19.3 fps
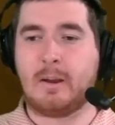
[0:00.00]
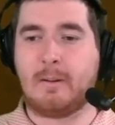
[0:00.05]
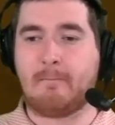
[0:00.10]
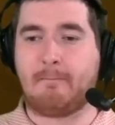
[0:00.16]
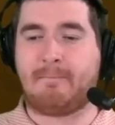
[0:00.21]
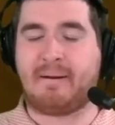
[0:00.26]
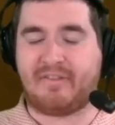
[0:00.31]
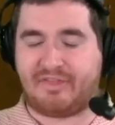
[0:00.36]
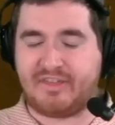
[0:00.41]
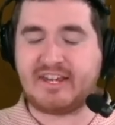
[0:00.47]

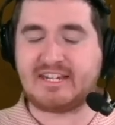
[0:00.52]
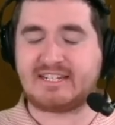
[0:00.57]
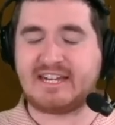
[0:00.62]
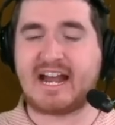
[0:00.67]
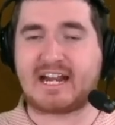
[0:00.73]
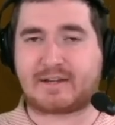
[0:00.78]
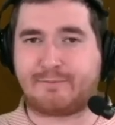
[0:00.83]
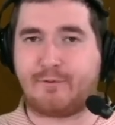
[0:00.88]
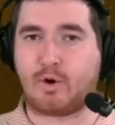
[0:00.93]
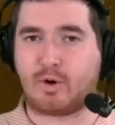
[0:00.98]
But these
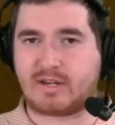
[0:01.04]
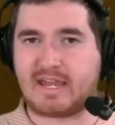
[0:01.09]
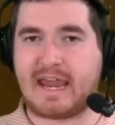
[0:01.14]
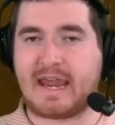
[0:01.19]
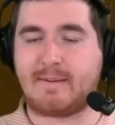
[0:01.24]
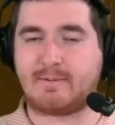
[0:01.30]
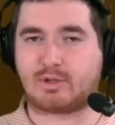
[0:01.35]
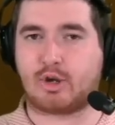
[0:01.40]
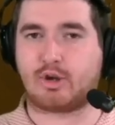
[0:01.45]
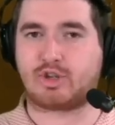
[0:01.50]
next four
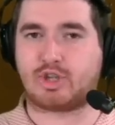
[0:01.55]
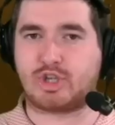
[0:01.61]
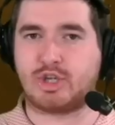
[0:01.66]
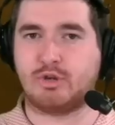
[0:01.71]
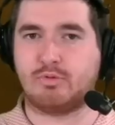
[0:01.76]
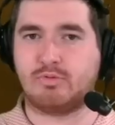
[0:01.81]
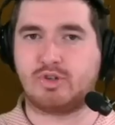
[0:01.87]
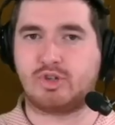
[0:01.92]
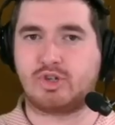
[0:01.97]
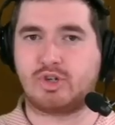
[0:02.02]
games are
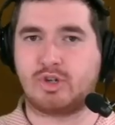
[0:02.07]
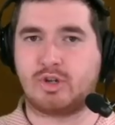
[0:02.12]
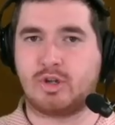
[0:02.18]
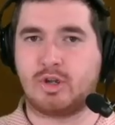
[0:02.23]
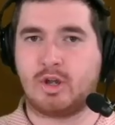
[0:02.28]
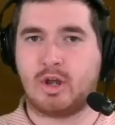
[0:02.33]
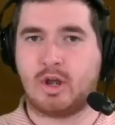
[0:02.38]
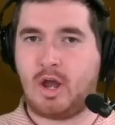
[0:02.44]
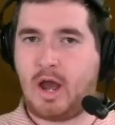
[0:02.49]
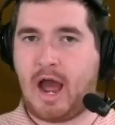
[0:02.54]
huge.
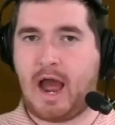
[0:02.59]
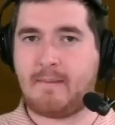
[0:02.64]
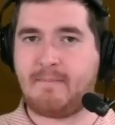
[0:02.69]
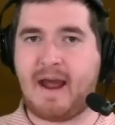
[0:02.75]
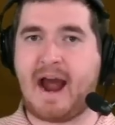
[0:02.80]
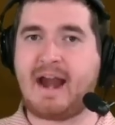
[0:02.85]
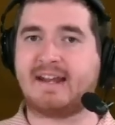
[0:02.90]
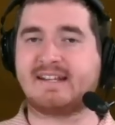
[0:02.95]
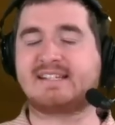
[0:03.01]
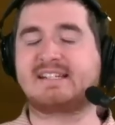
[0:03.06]
I'm
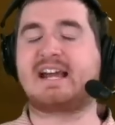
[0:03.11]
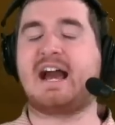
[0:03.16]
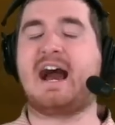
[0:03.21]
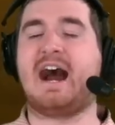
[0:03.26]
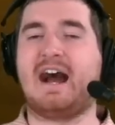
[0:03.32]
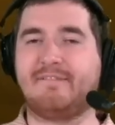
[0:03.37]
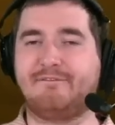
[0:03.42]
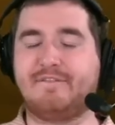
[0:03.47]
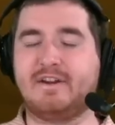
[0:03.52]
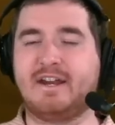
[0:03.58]
not as
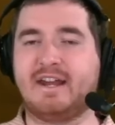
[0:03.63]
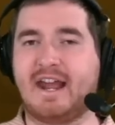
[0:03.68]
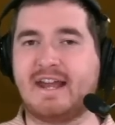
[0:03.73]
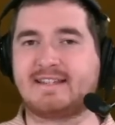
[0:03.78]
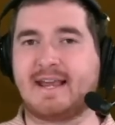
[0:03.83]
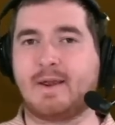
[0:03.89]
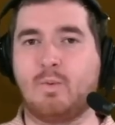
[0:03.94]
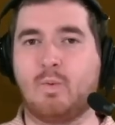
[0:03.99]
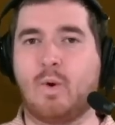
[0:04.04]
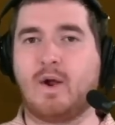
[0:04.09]
confident as
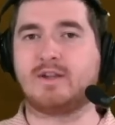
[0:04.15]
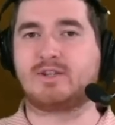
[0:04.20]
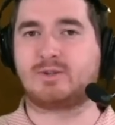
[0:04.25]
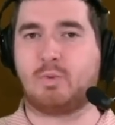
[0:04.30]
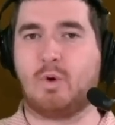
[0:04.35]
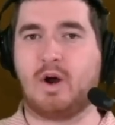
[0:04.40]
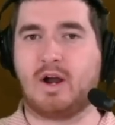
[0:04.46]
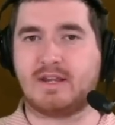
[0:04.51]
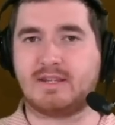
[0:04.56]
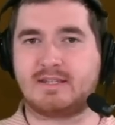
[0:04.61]
I once
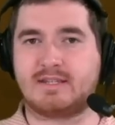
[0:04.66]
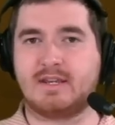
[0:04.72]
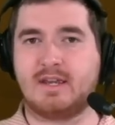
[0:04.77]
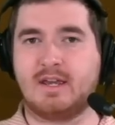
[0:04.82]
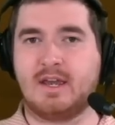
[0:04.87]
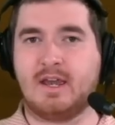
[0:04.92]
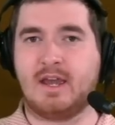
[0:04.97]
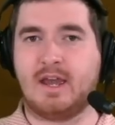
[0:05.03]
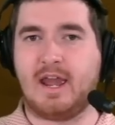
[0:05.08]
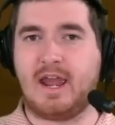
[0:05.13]
was.
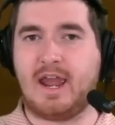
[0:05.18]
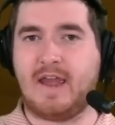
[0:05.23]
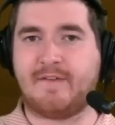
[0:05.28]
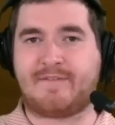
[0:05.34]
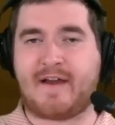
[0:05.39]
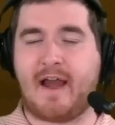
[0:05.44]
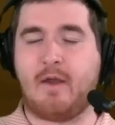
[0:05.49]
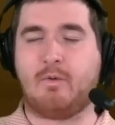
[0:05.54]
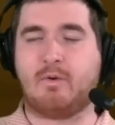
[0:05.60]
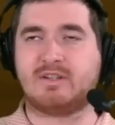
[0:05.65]
If
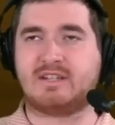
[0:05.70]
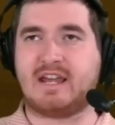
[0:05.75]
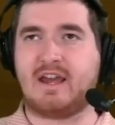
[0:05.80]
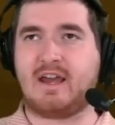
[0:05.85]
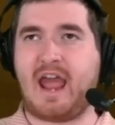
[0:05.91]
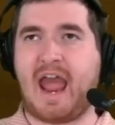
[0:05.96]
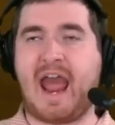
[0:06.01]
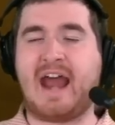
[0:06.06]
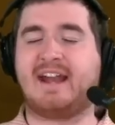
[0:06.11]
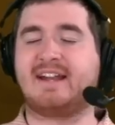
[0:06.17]
I was
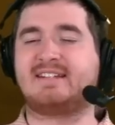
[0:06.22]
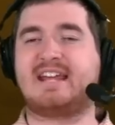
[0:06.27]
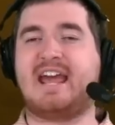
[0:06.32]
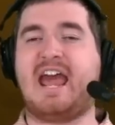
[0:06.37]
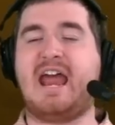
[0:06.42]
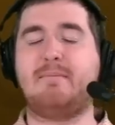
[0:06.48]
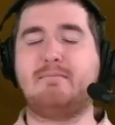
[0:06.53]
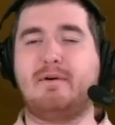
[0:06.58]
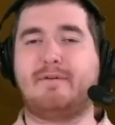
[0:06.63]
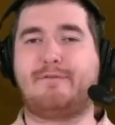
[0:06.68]
at a
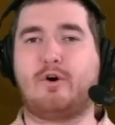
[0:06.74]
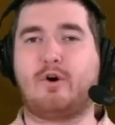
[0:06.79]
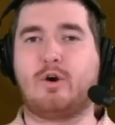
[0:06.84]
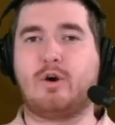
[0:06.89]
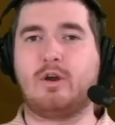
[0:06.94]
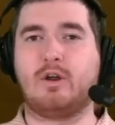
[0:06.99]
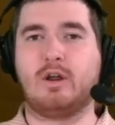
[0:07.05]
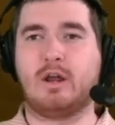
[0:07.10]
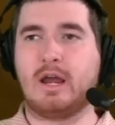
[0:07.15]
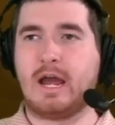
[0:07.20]
10
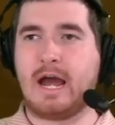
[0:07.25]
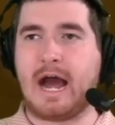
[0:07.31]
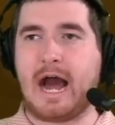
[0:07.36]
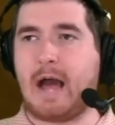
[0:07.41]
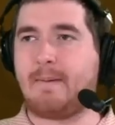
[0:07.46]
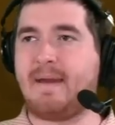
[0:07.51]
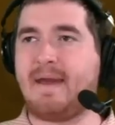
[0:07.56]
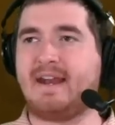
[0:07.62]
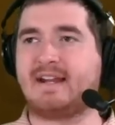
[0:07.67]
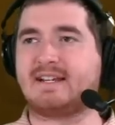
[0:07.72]
before, I'm at a